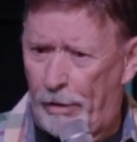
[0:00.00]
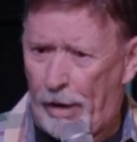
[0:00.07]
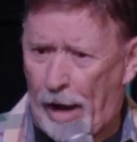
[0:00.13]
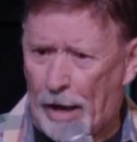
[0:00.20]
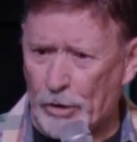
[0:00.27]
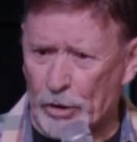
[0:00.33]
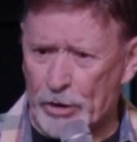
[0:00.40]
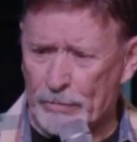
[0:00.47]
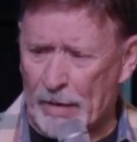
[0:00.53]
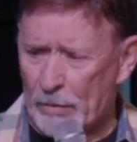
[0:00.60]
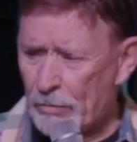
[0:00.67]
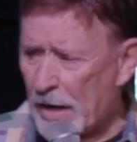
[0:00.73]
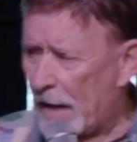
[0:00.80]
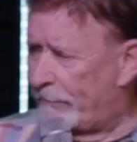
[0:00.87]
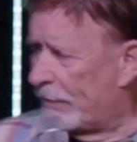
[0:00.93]
I looked at my
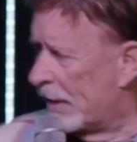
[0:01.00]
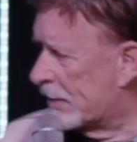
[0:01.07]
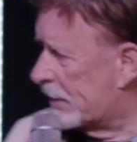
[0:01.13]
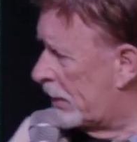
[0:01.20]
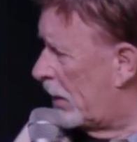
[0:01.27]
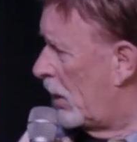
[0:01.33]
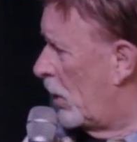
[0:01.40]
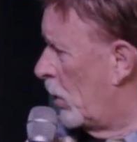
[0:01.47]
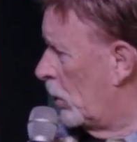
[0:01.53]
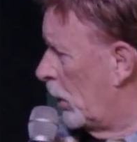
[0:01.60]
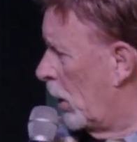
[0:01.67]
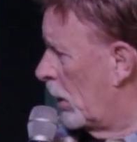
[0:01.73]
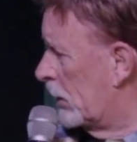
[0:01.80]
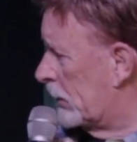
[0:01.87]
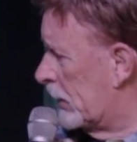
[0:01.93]
wife. I said, oh,
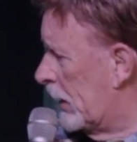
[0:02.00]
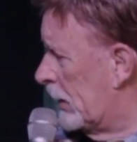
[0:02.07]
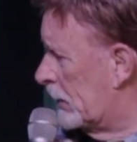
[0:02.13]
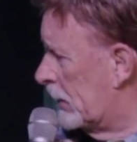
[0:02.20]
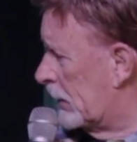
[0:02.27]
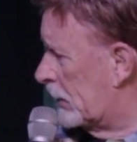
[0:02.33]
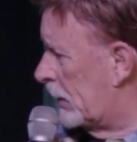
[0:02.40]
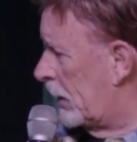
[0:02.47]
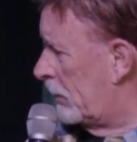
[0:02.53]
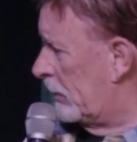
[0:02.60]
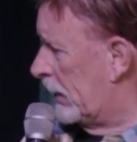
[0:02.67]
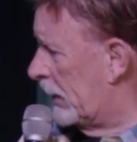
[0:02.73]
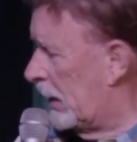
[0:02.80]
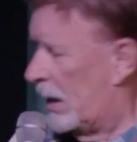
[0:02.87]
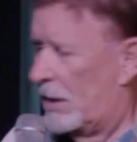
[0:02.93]
Lord Jesus, here
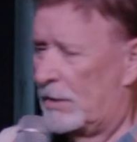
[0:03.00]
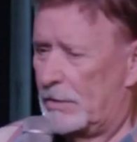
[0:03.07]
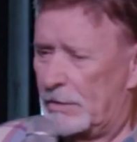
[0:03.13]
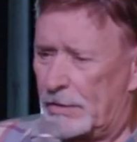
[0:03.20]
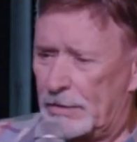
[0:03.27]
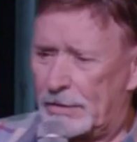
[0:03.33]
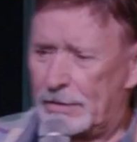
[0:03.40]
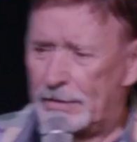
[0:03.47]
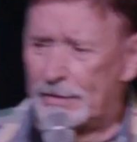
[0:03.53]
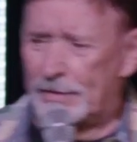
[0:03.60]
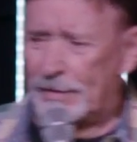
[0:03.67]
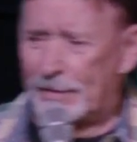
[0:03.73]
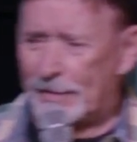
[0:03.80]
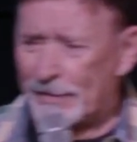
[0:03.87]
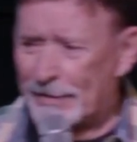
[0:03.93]
we go.
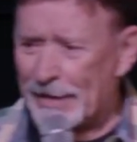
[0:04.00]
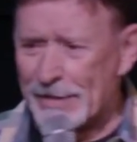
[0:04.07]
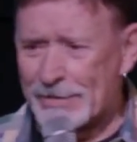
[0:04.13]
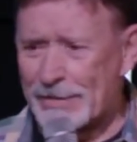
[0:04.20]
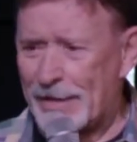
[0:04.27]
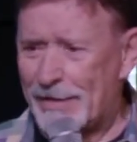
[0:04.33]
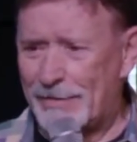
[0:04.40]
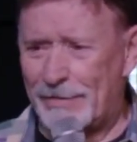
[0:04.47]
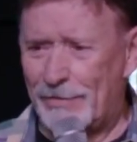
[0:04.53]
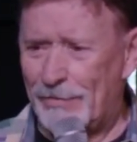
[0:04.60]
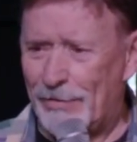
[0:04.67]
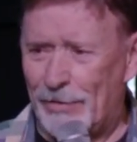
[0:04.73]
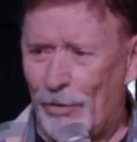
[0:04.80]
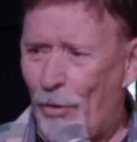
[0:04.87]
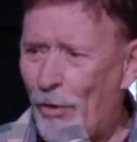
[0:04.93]
That's that
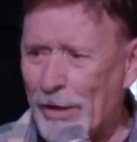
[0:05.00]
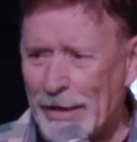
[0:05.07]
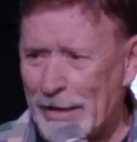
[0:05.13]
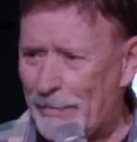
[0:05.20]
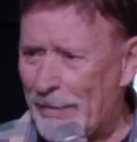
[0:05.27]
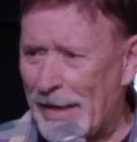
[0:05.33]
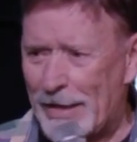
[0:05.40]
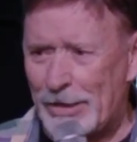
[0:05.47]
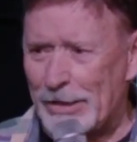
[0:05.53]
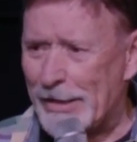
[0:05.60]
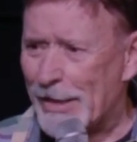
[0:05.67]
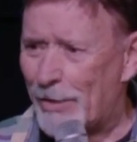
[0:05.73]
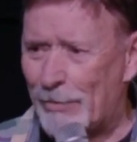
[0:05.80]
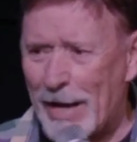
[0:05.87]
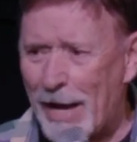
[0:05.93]
anointing, man. You
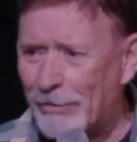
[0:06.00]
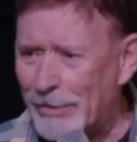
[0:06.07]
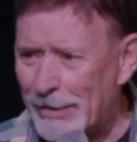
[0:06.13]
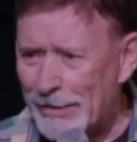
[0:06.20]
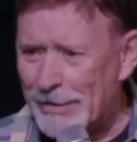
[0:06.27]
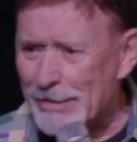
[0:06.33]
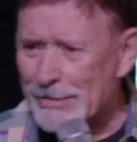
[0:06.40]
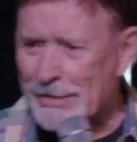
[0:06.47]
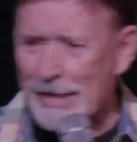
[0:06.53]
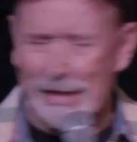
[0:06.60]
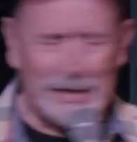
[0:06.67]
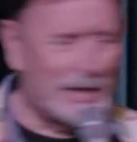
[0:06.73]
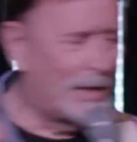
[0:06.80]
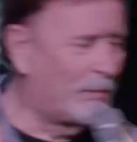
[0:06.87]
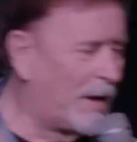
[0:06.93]
get around it, you just can't
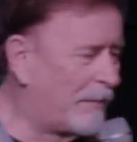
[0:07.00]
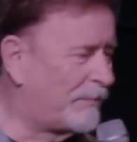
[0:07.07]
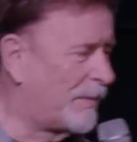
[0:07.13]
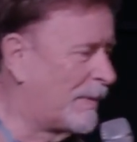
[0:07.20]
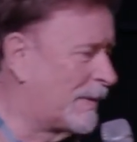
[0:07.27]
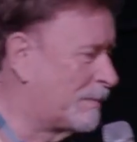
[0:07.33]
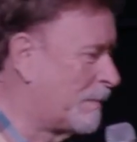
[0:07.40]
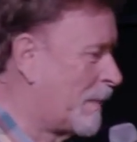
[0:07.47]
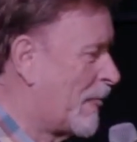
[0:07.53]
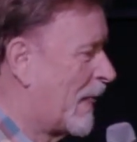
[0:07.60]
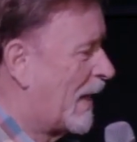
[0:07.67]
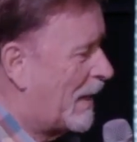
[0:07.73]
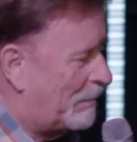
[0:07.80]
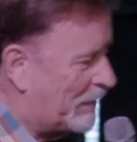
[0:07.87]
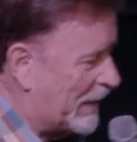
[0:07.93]
get away from it.
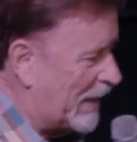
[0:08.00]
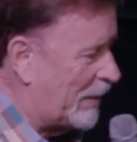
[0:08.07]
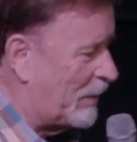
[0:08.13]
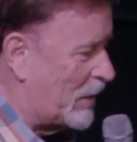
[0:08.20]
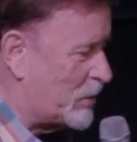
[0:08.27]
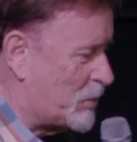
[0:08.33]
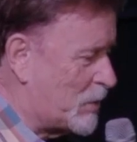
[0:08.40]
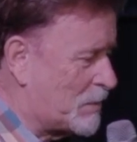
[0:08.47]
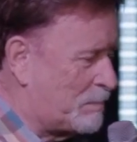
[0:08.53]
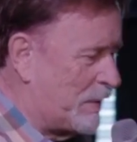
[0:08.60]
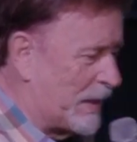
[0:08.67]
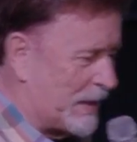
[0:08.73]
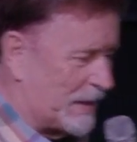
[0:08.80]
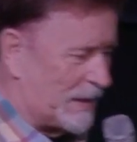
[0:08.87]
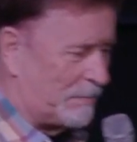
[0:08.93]
But anyway, she was
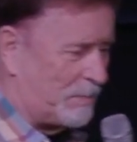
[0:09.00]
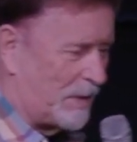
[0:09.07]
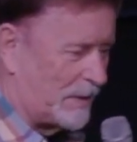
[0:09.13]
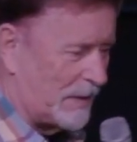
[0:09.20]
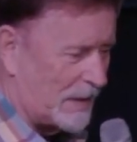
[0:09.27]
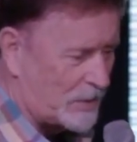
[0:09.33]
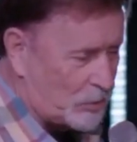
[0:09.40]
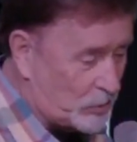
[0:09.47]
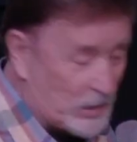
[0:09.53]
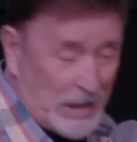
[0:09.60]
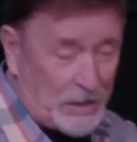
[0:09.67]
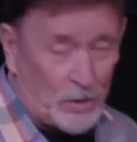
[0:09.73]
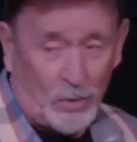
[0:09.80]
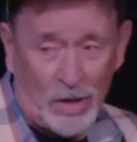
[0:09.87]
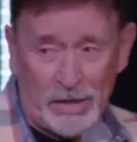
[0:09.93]
picking up on that too. She had
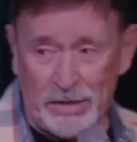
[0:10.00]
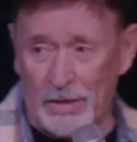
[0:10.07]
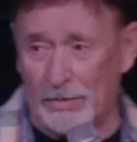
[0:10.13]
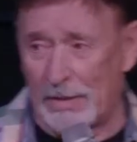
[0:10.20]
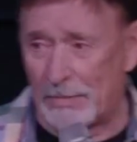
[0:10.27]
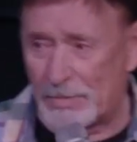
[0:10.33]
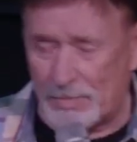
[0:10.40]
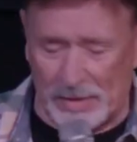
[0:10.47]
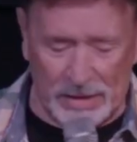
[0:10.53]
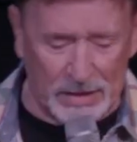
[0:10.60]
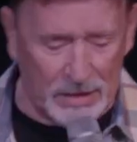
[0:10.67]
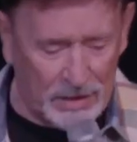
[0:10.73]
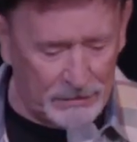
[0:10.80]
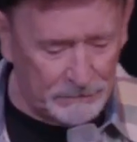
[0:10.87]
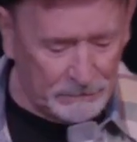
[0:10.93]
no idea what I'm speaking
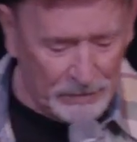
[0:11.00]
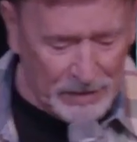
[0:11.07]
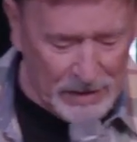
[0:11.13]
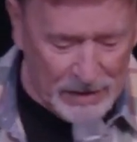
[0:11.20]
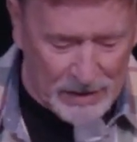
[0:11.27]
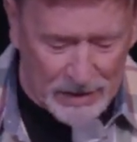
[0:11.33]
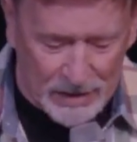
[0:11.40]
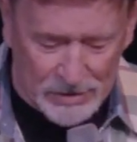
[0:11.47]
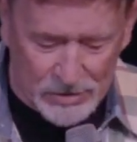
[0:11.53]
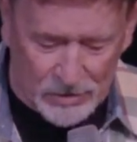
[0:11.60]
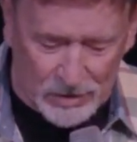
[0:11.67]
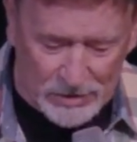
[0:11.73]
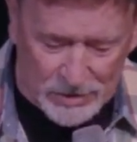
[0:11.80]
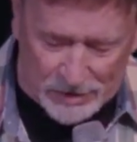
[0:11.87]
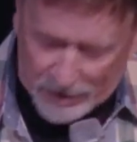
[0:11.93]
on. And so
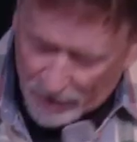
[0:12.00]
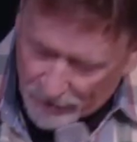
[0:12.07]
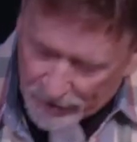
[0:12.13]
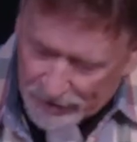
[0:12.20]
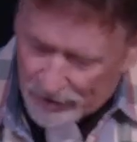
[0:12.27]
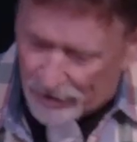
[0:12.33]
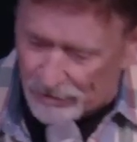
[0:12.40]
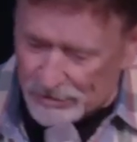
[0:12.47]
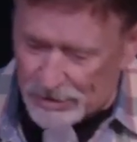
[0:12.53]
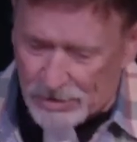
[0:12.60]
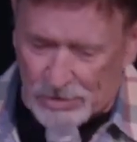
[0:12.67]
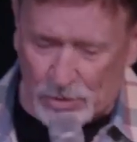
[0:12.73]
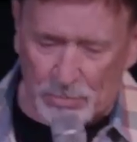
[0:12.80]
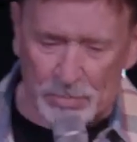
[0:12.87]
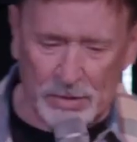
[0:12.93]
I said, there it goes. It's
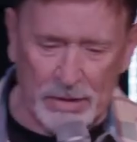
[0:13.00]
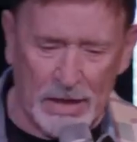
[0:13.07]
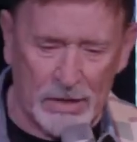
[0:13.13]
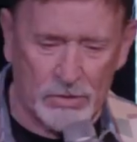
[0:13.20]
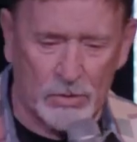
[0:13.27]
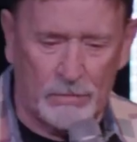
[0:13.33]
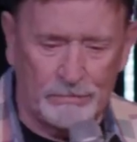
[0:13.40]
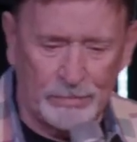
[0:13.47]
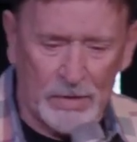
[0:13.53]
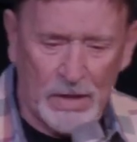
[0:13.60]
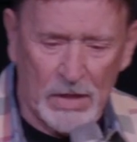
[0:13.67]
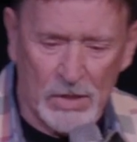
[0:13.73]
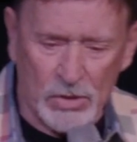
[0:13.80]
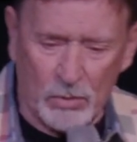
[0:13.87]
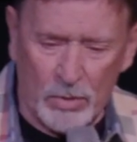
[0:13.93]
supernatural.
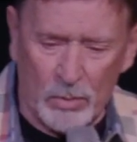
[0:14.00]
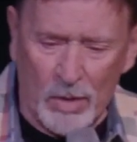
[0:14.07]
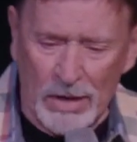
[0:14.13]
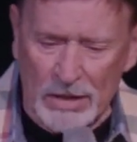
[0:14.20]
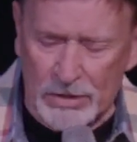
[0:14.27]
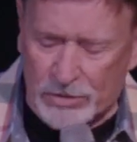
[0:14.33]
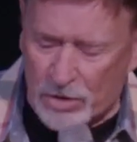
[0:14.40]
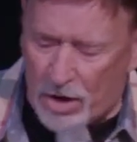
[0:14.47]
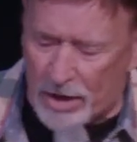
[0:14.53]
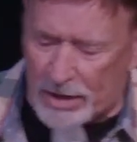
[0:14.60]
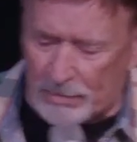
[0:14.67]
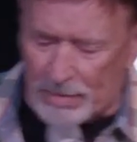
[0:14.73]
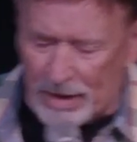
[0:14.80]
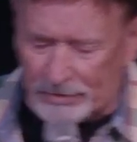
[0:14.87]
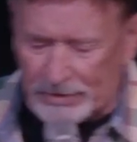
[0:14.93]
So we want to talk
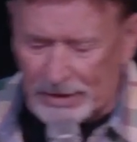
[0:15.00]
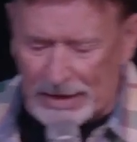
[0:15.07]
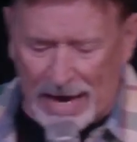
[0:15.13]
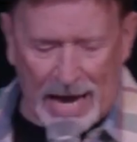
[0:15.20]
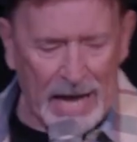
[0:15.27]
about that.